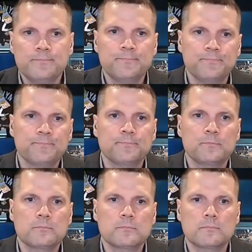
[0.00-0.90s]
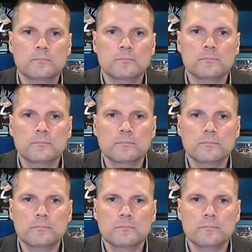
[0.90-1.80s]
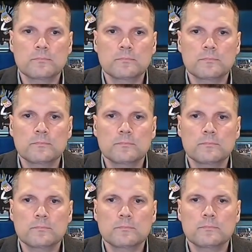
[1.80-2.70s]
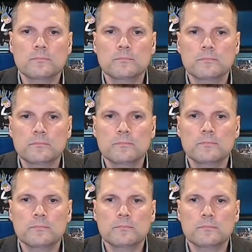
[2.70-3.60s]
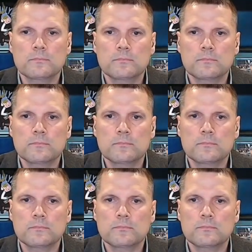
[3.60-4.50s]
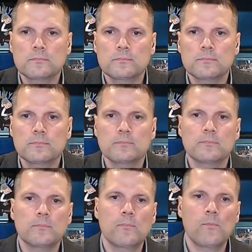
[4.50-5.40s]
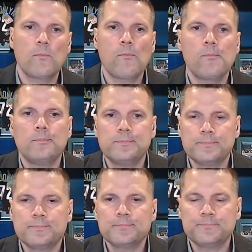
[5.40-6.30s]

(silent)